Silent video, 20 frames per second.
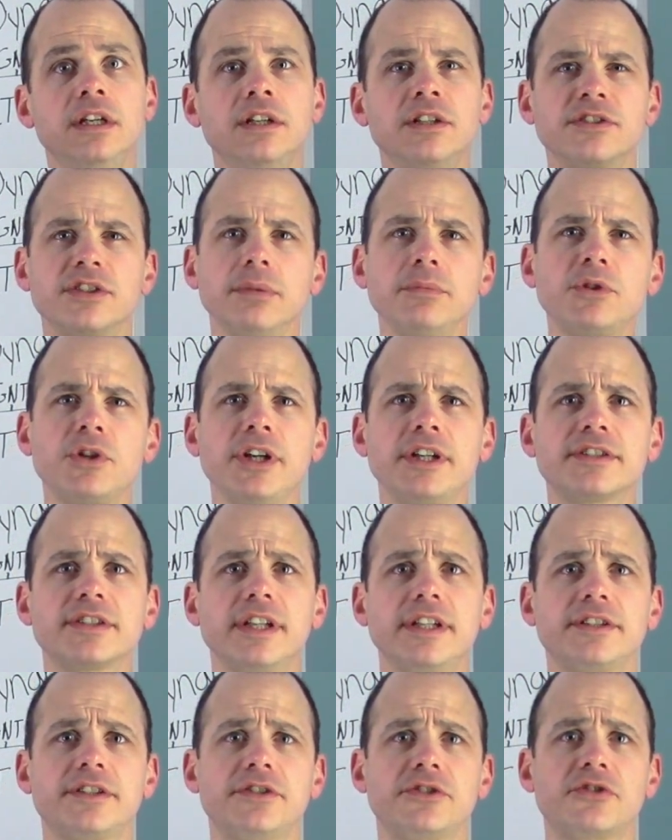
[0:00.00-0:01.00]
Some
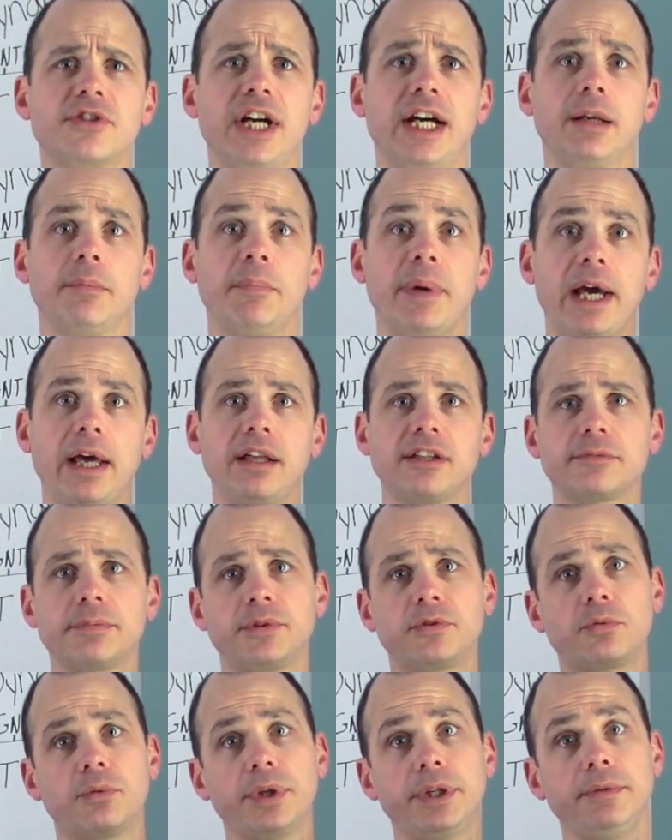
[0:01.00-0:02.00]
translations try to balance
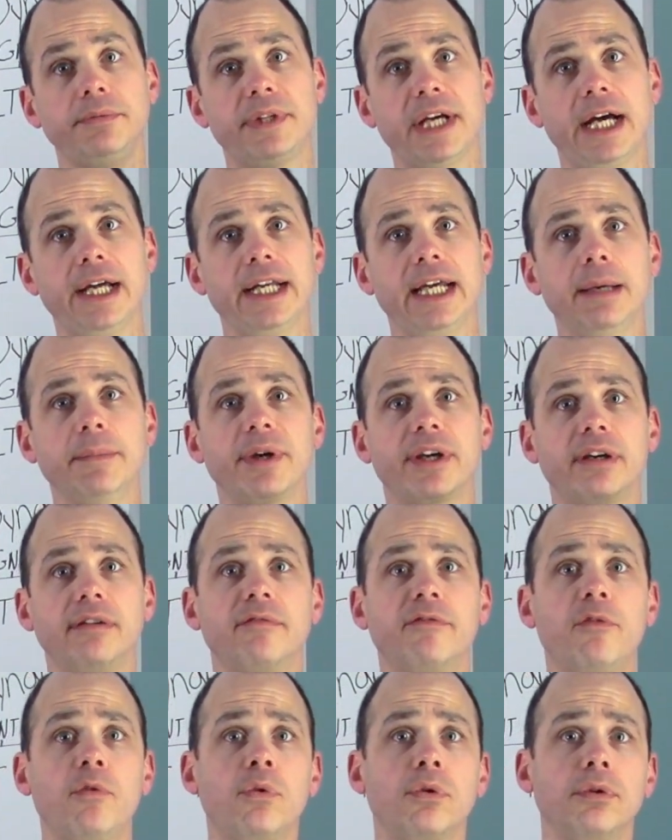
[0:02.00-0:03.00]
between dynamic
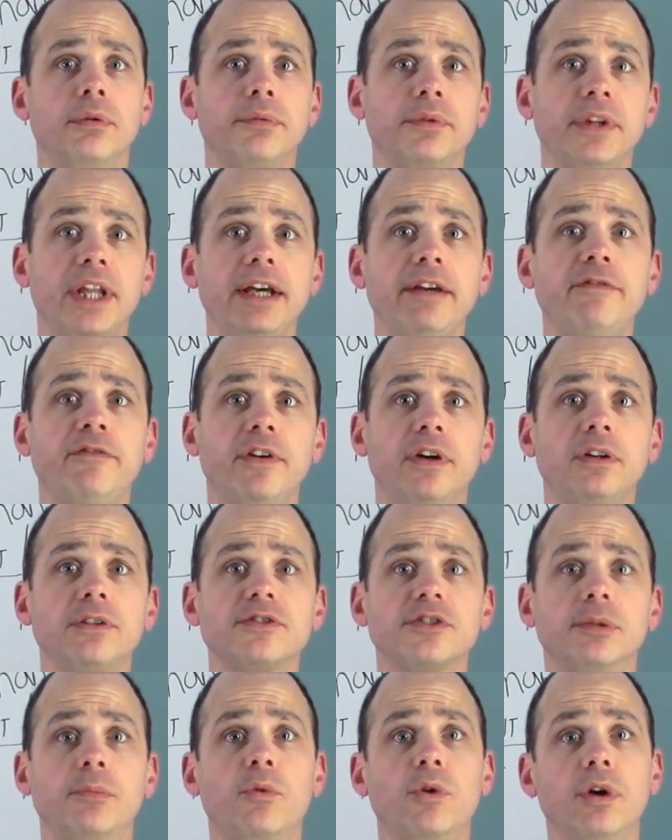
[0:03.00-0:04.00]
and formal, and they fall
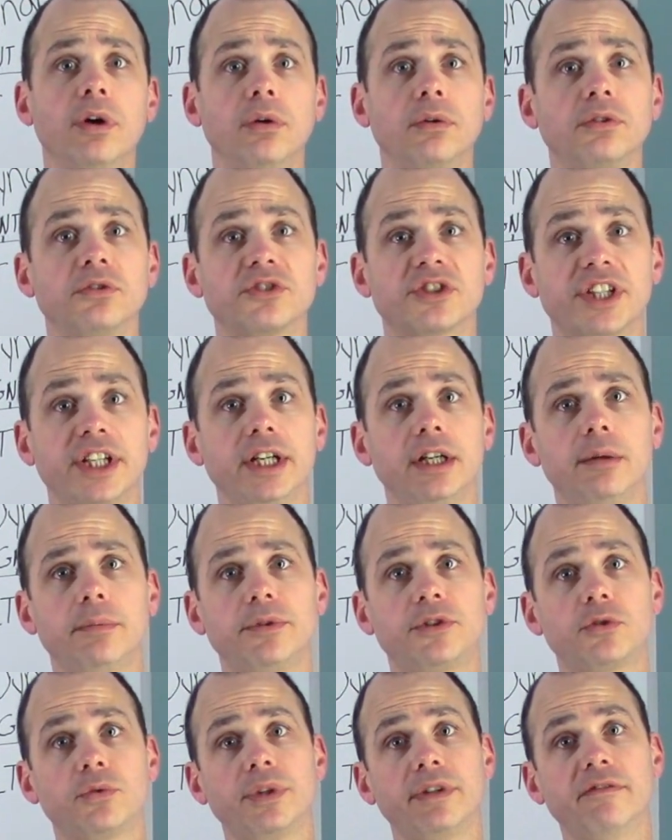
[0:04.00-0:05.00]
somewhere on a scale
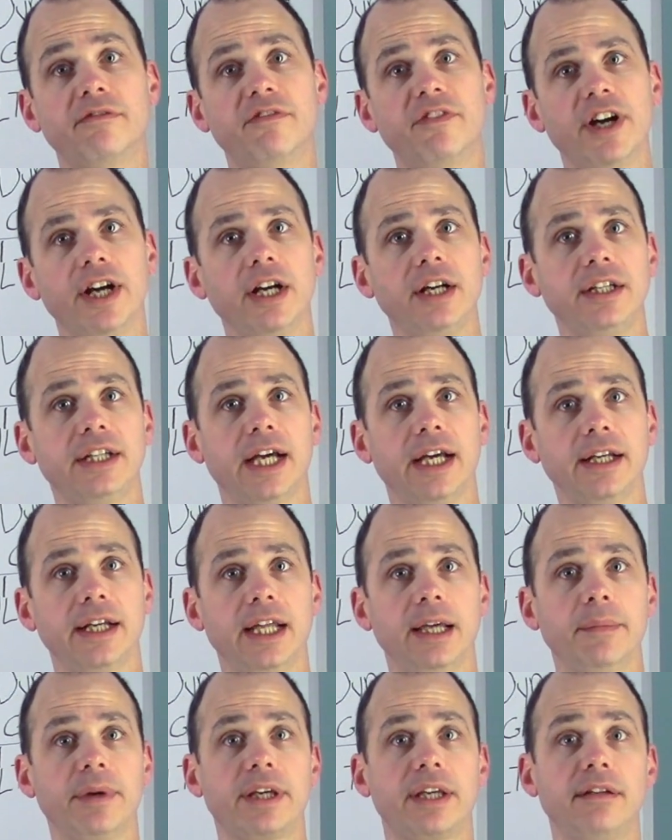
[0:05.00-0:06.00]
between very
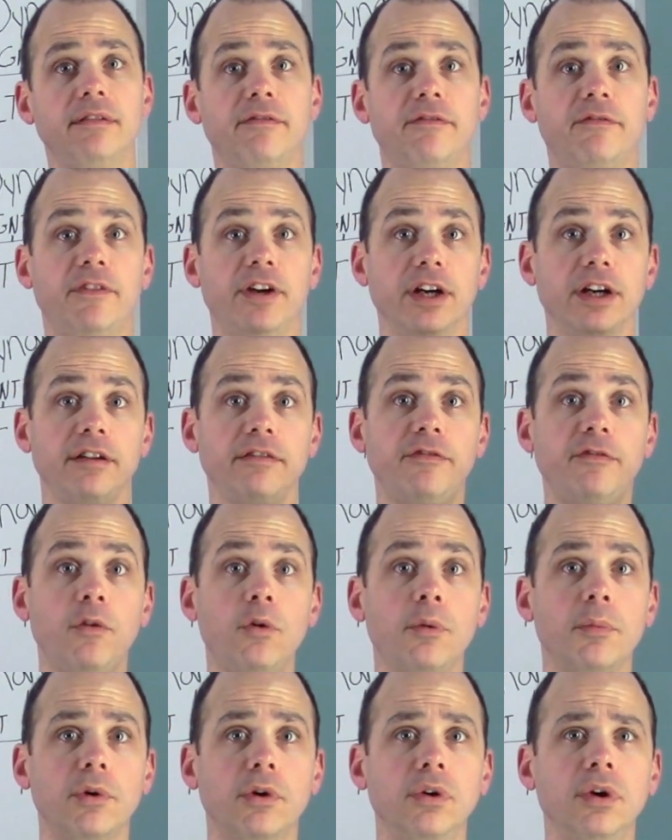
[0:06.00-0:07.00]
dynamic and very
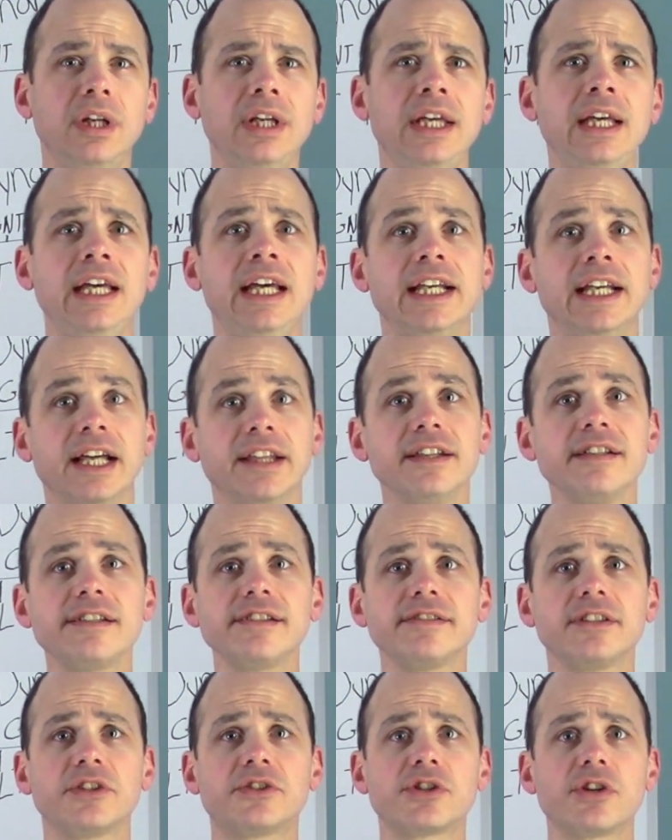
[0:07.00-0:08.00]
formal. Now this
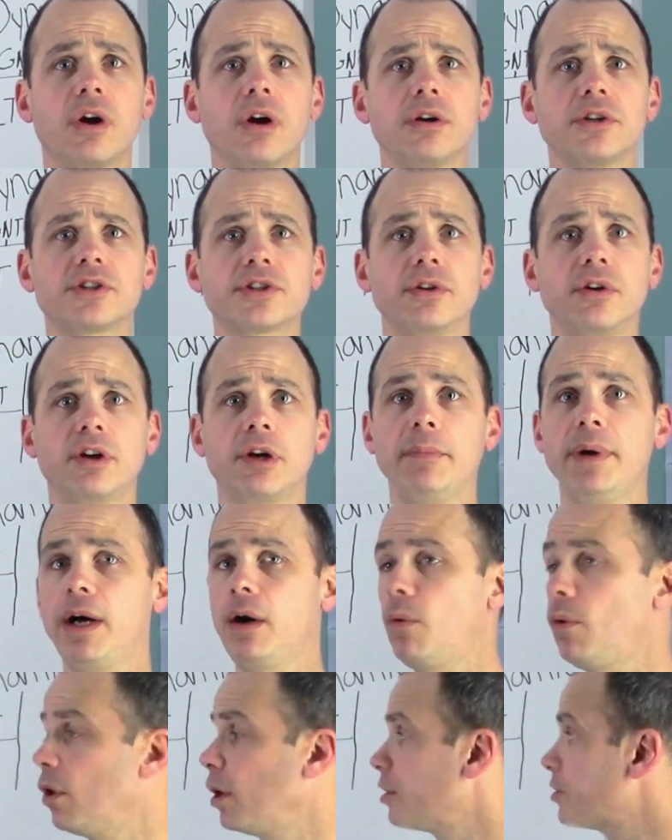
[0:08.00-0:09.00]
is a chart showing
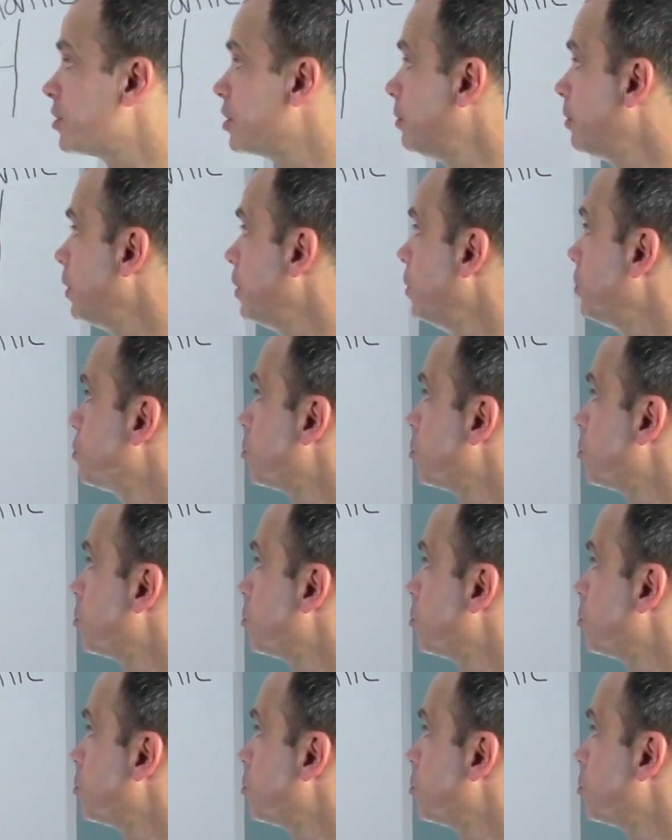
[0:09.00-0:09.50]
about where some of those